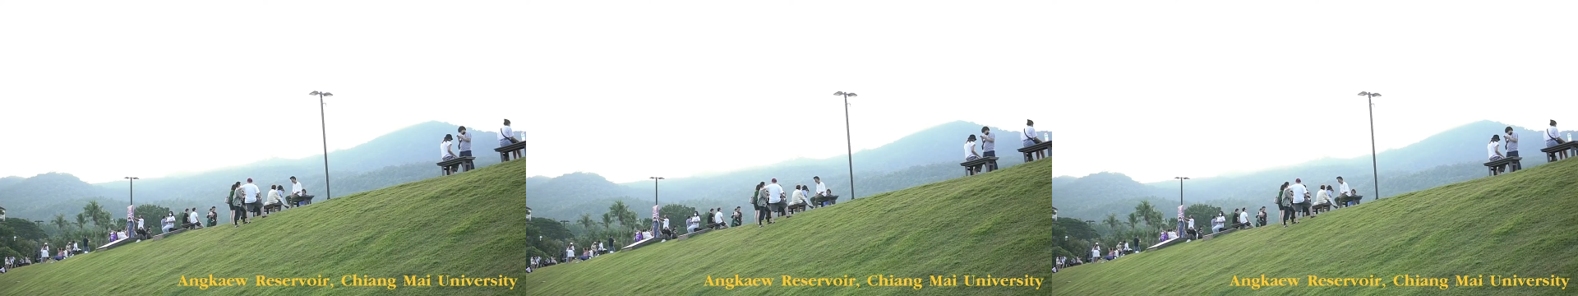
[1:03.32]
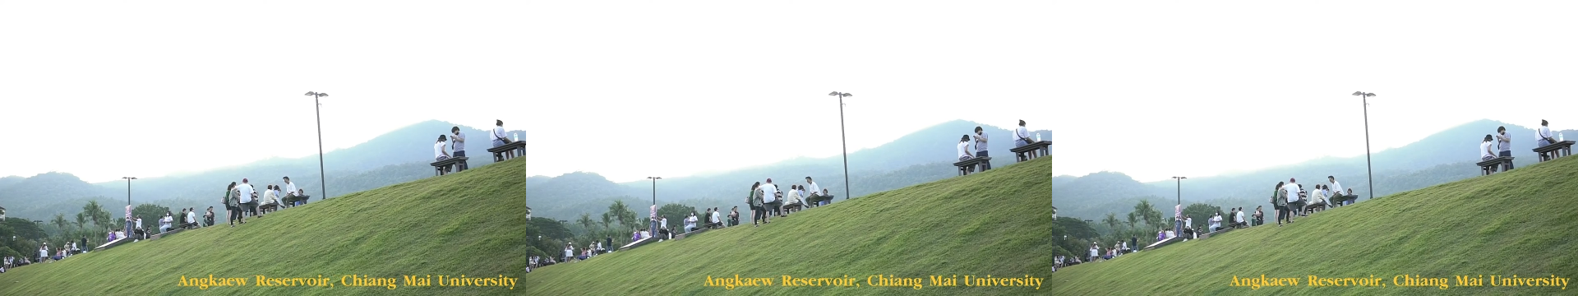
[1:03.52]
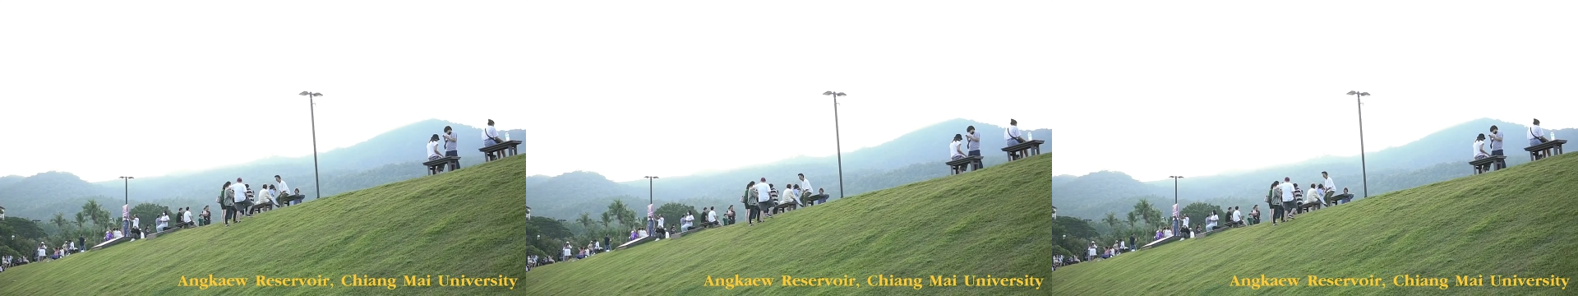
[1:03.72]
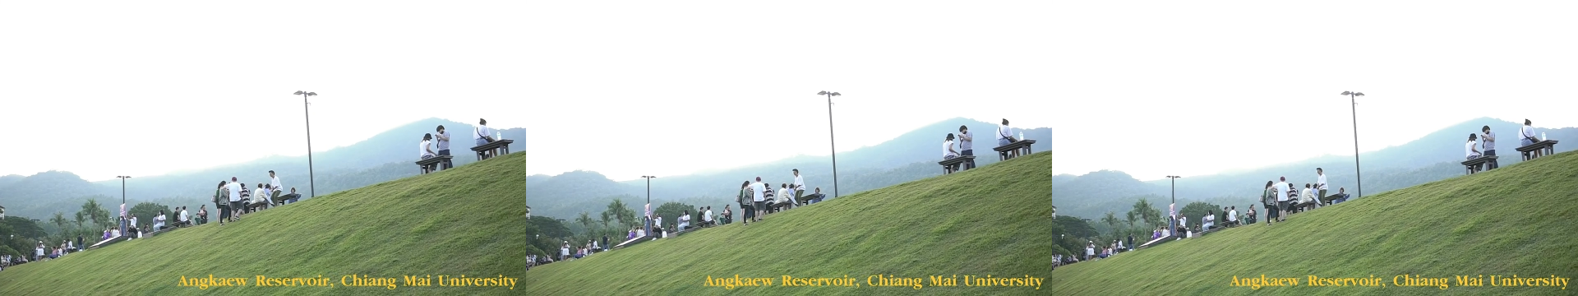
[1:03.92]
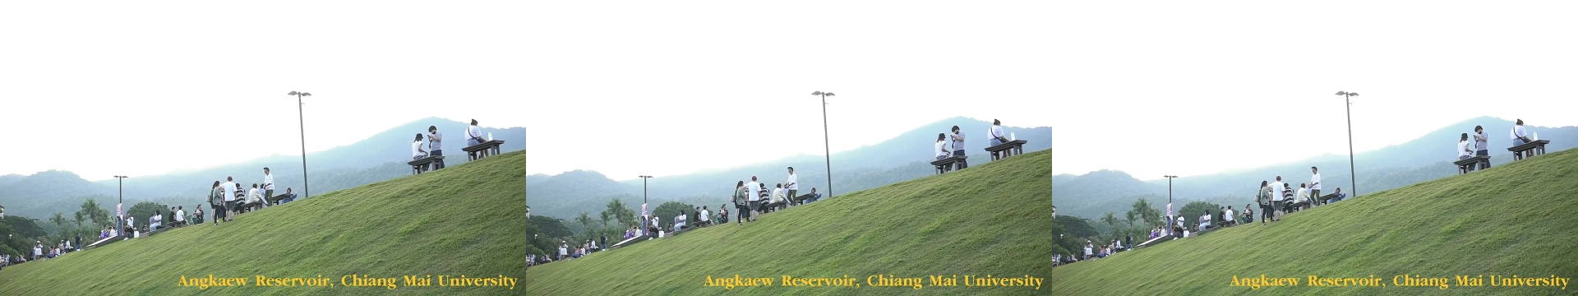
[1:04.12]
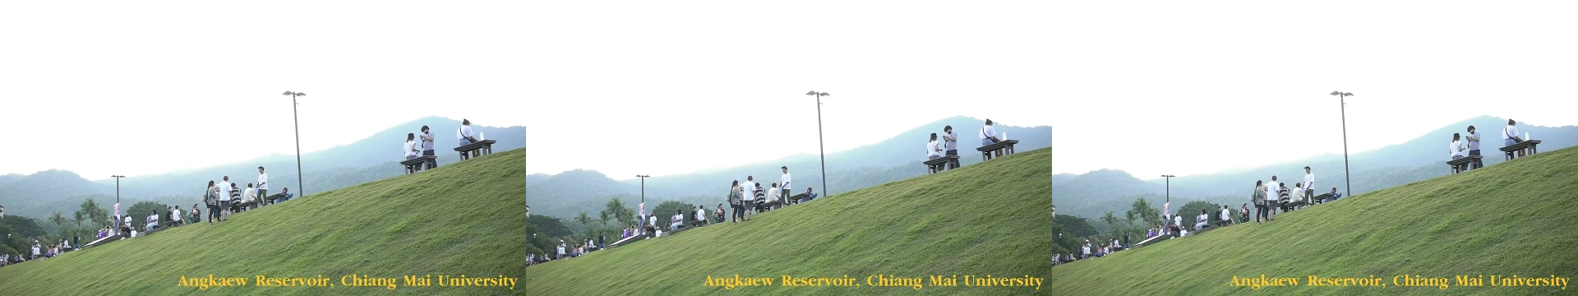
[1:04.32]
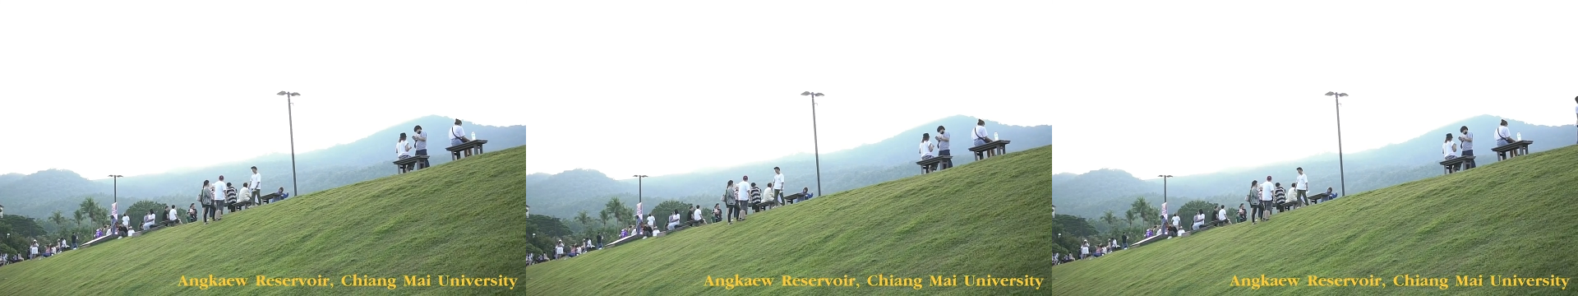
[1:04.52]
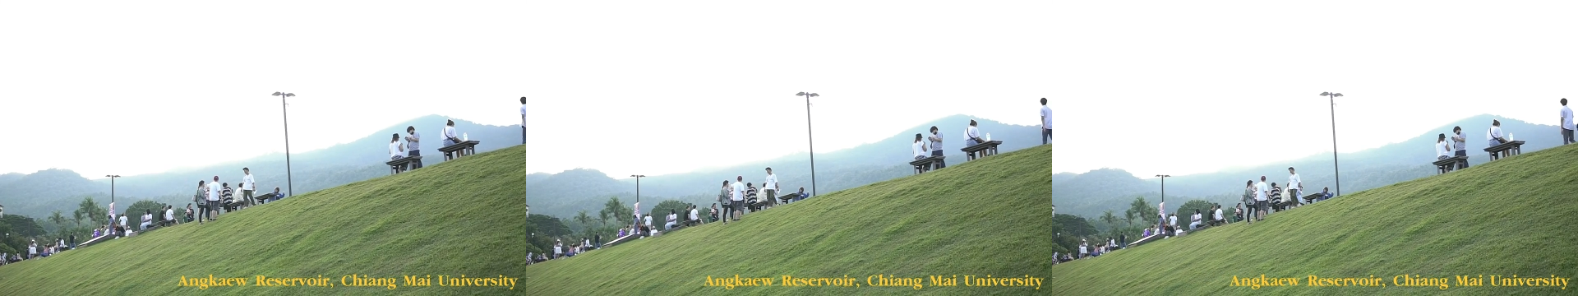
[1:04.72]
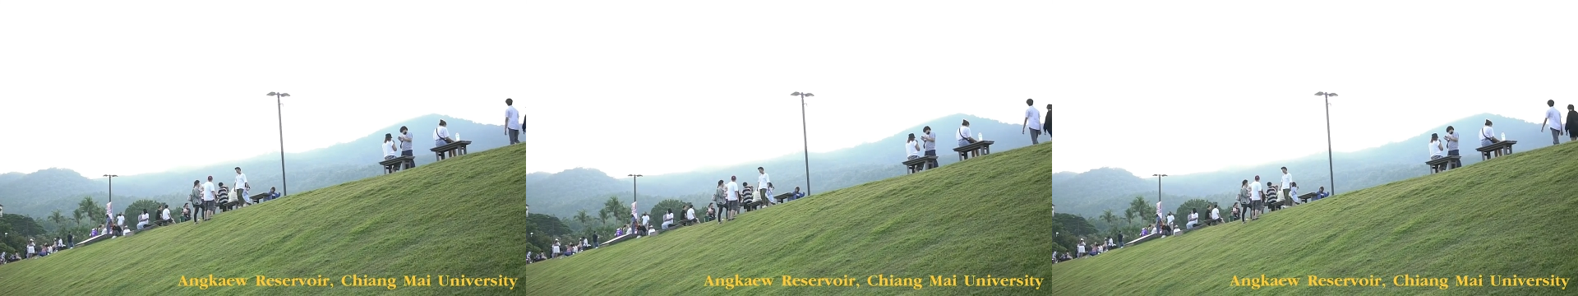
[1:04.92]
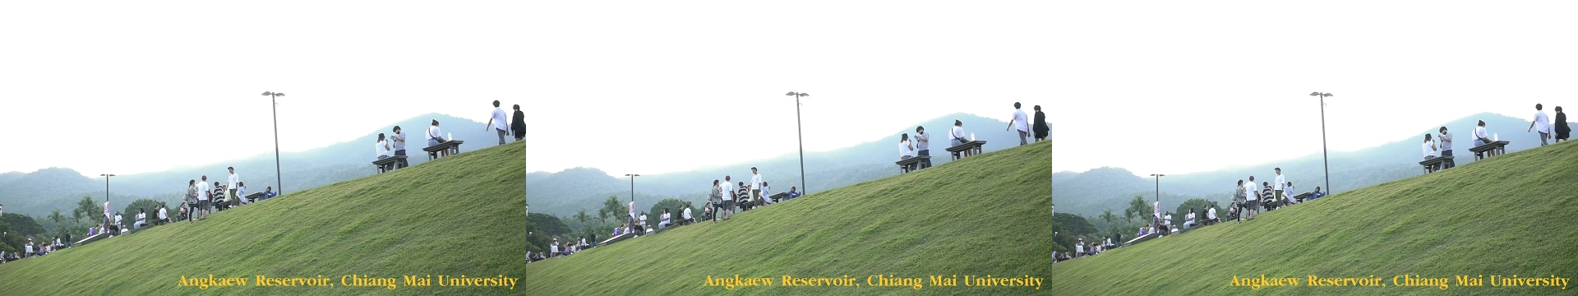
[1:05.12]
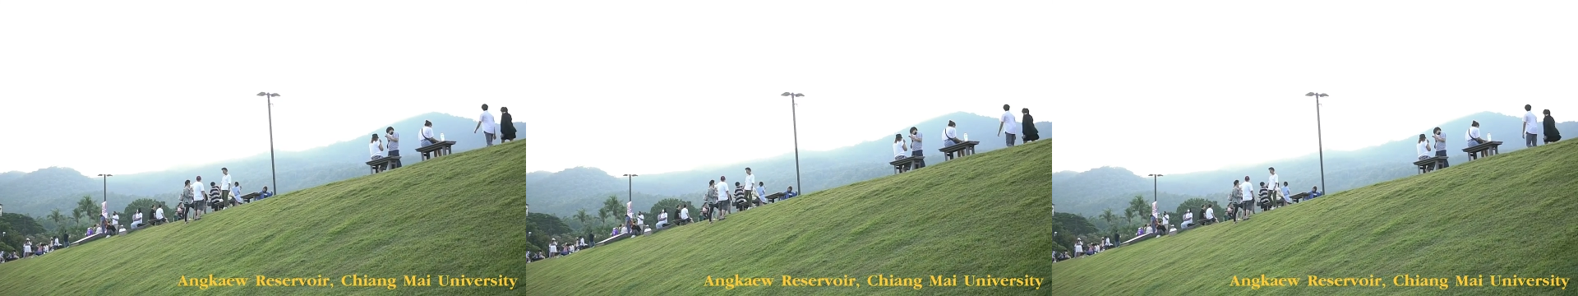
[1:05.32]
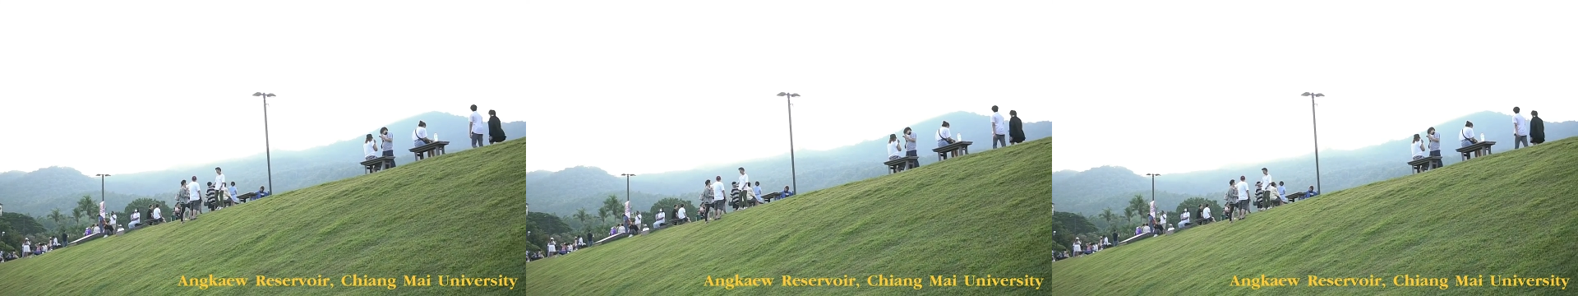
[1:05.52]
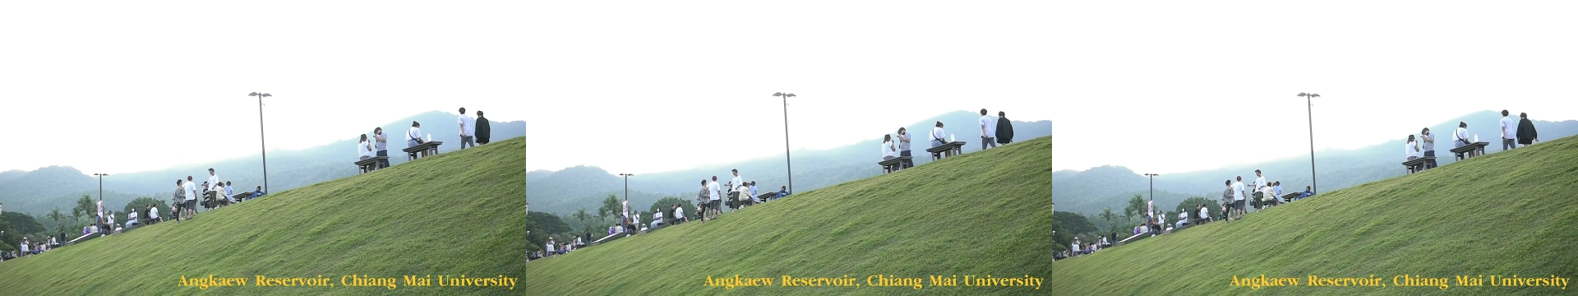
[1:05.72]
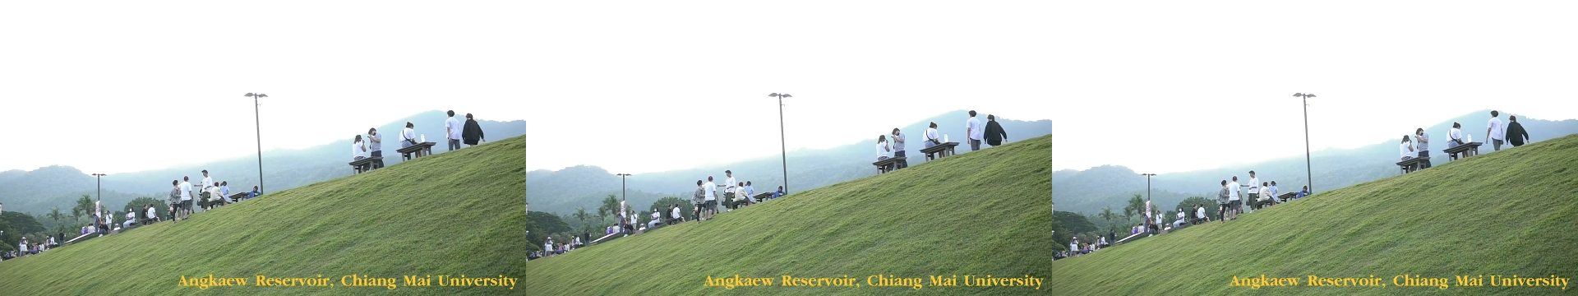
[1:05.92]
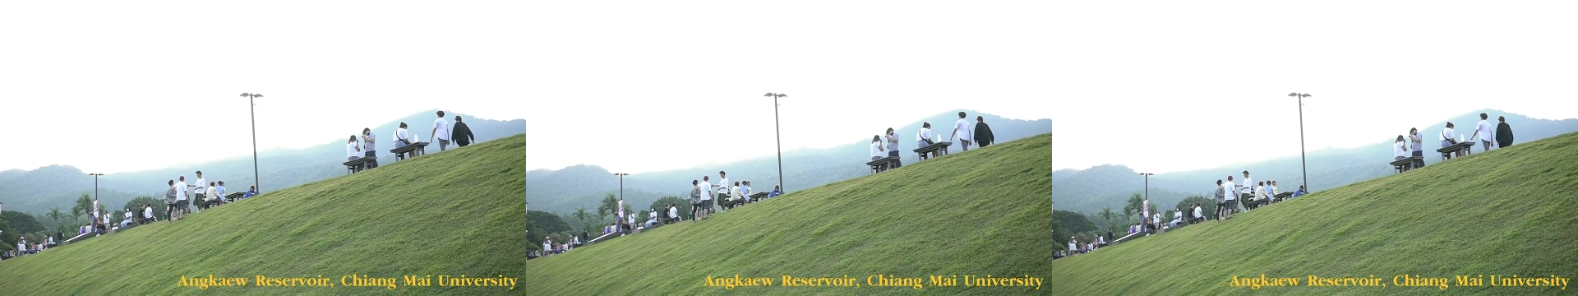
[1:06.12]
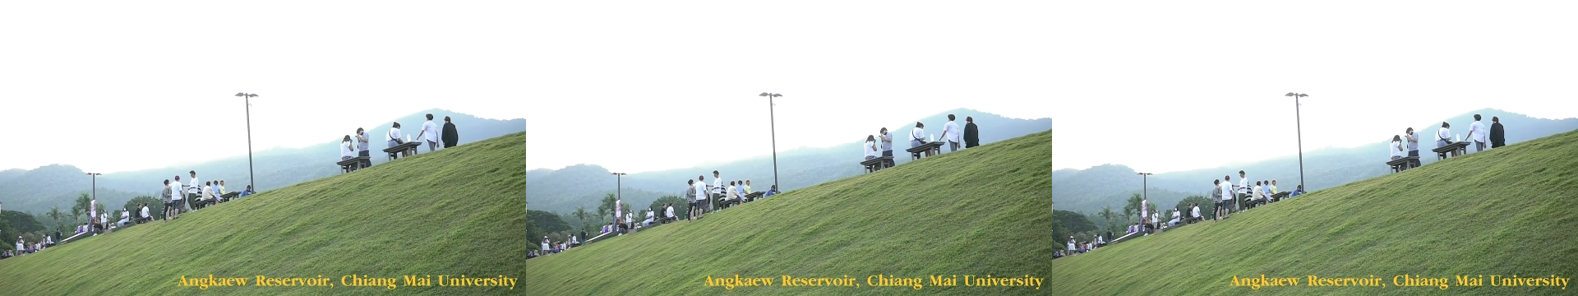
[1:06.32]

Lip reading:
(no speaker visible)